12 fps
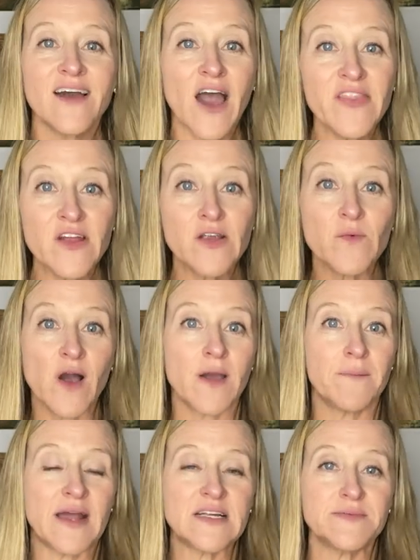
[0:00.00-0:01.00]
Hi there and welcome
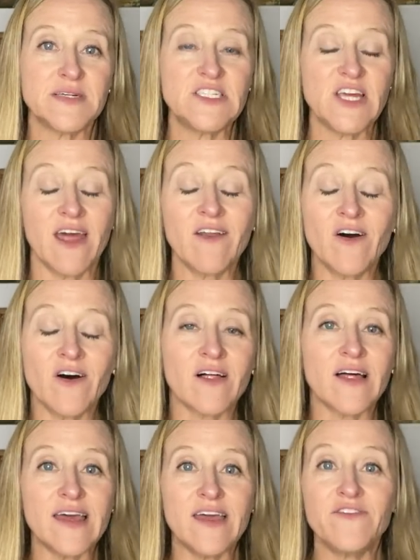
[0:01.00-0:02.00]
back to my
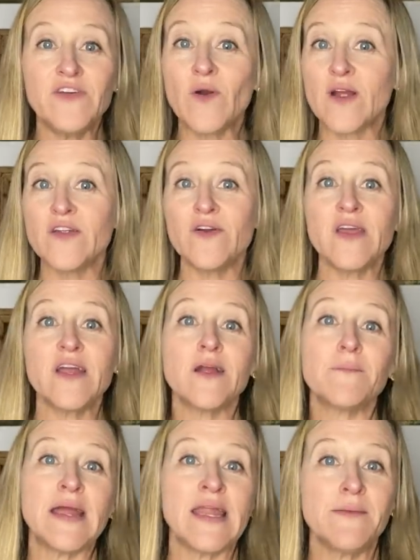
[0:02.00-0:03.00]
channel. If you are new here,
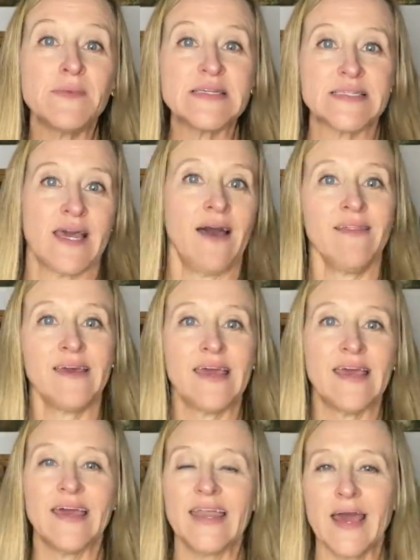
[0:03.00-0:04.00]
my name is
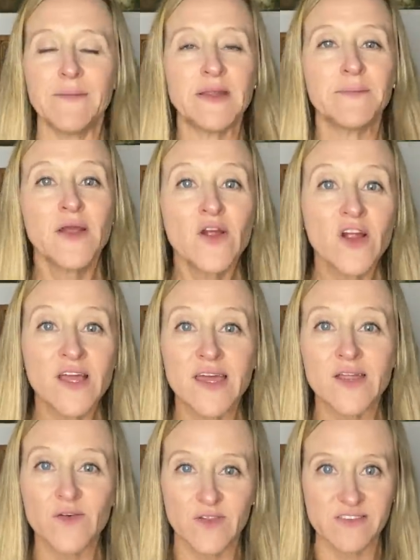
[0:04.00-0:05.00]
Kelly and I'm an
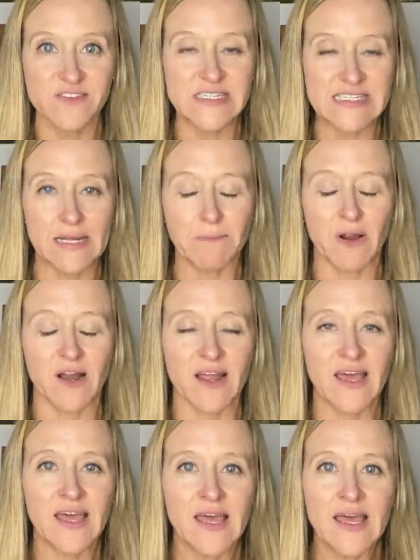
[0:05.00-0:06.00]
American who lives in Denmark.
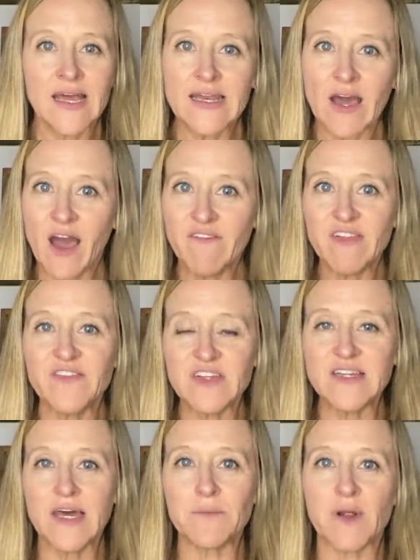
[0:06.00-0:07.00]
Now, I've lived in
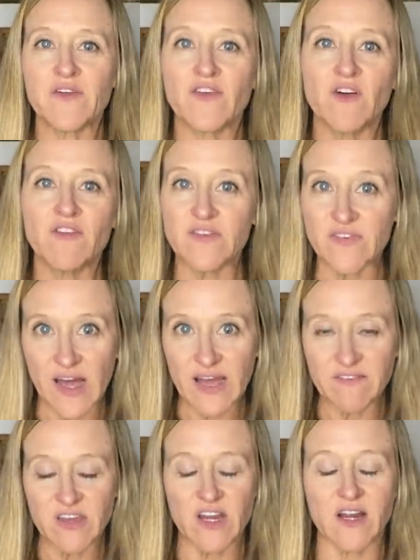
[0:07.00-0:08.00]
Denmark for over
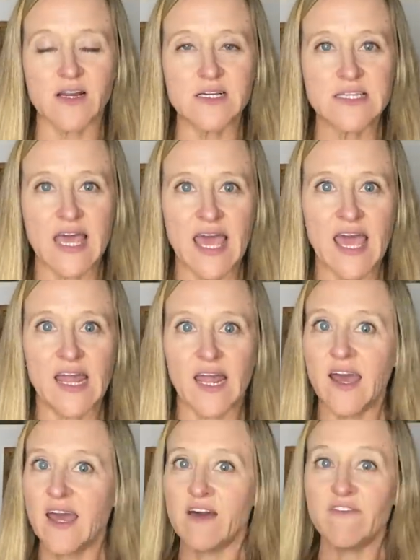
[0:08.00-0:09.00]
five years, and
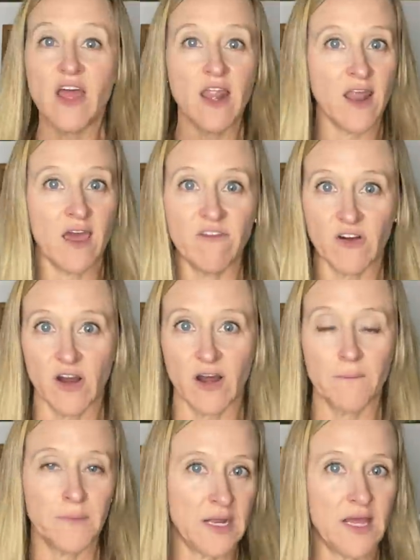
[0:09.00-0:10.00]
I have
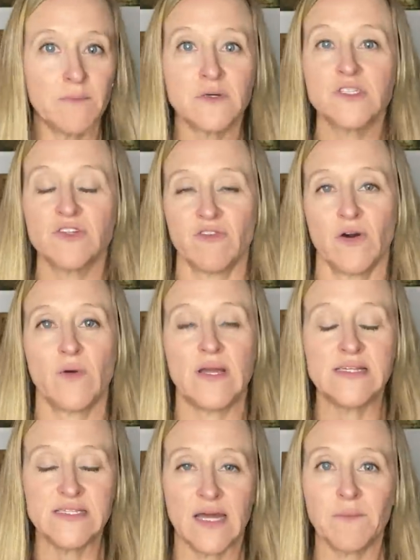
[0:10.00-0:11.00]
never been able to vote
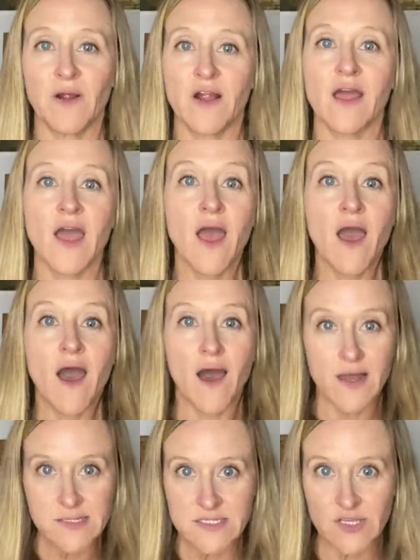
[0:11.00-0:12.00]
in Denmark
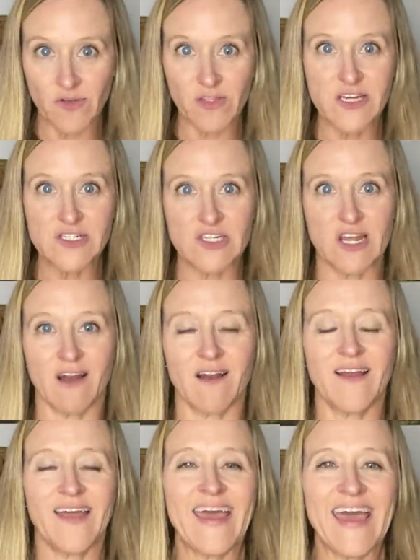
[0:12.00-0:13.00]
until this year.
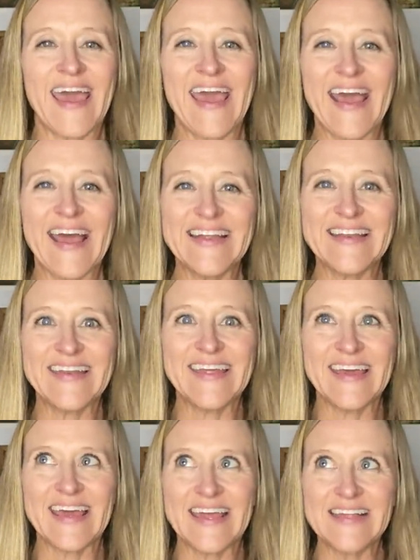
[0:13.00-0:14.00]

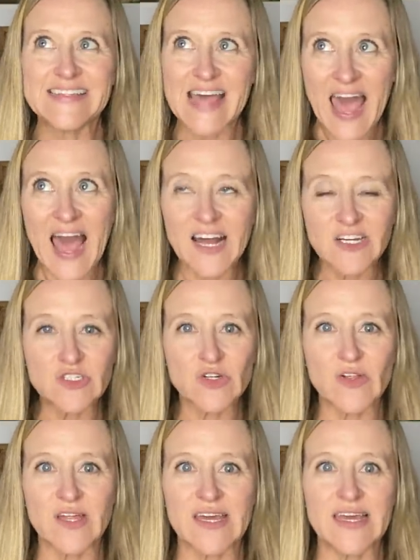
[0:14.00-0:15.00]
And it's
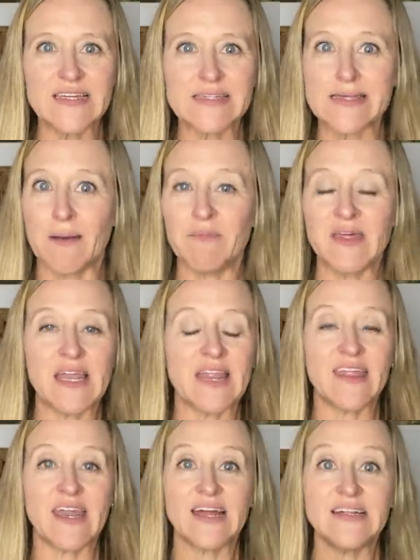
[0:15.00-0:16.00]
actually something
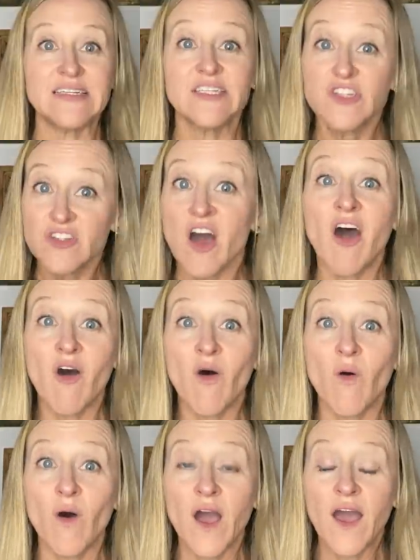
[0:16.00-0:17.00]
that I didn't
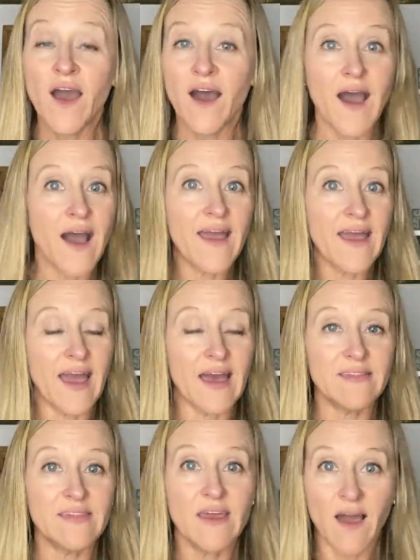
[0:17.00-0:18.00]
know I
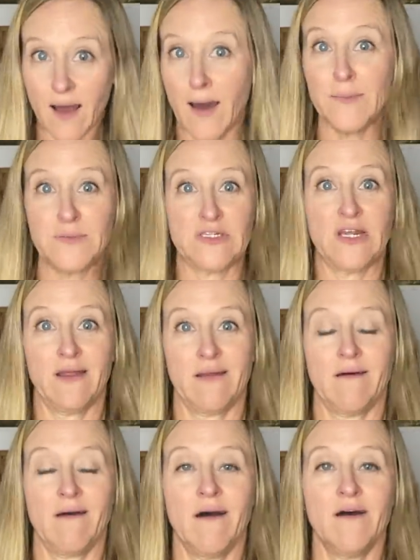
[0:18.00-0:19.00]
had the
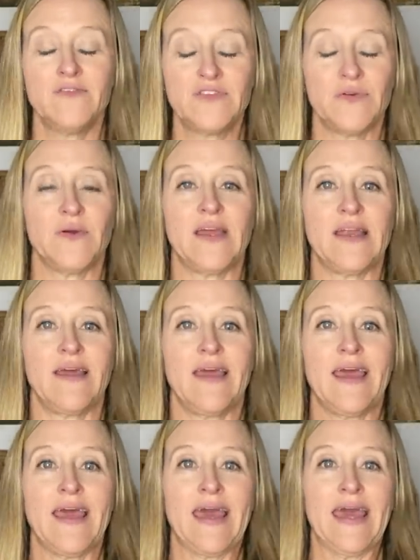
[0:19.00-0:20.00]
option of doing.
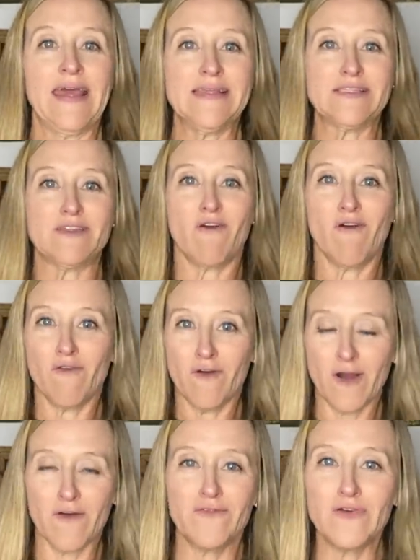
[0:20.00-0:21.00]
It's
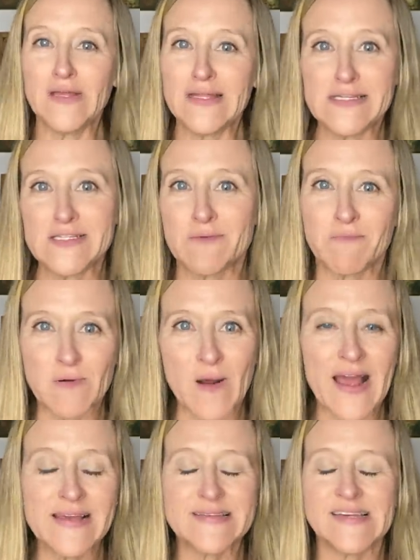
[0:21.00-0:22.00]
a really
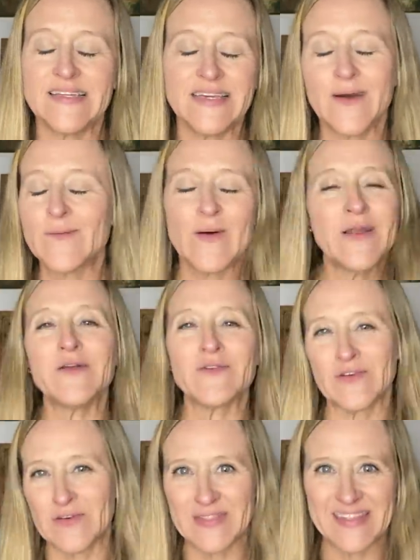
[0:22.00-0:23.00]
surprising yet
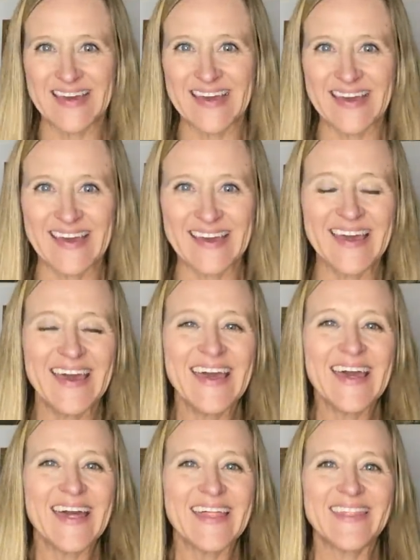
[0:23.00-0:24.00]
wonderful thing
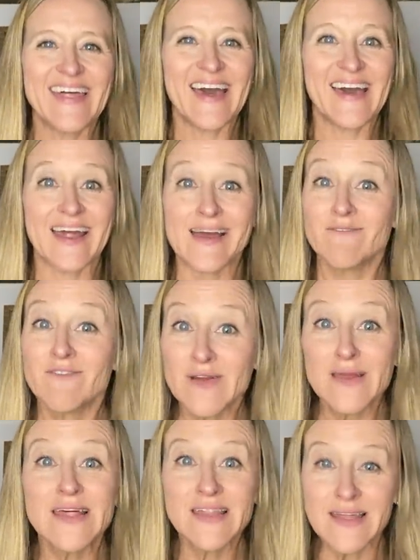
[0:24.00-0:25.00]
that I'm
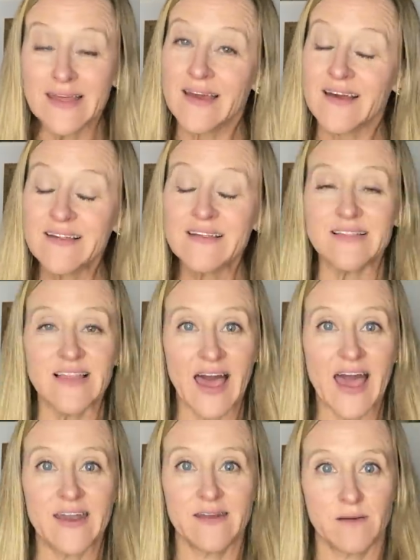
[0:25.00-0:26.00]
really
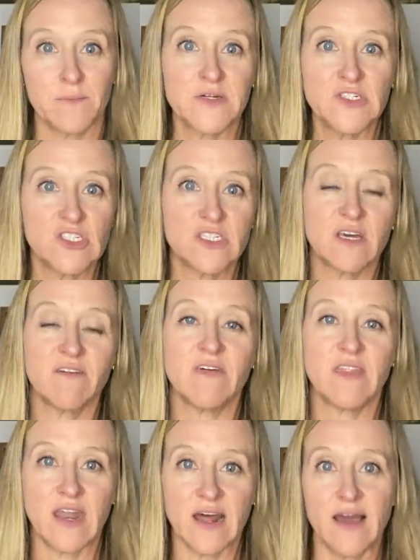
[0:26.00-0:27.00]
glad and appreciative
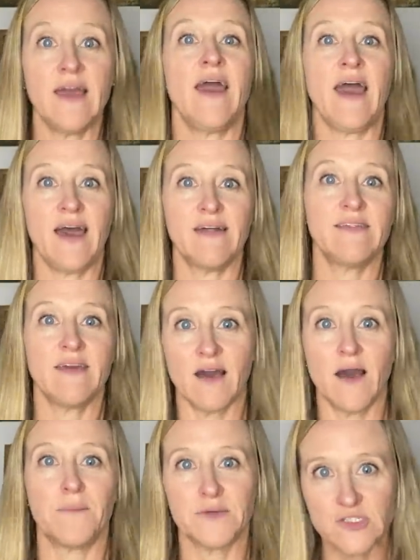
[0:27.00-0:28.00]
that I had the
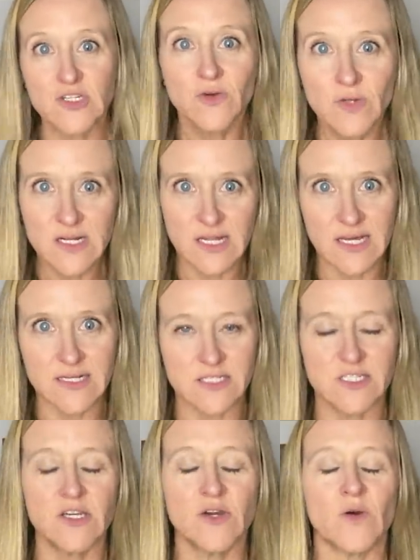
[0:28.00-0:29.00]
opportunity to
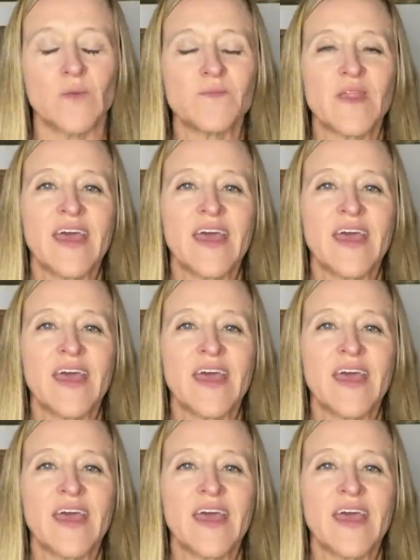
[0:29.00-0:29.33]
do.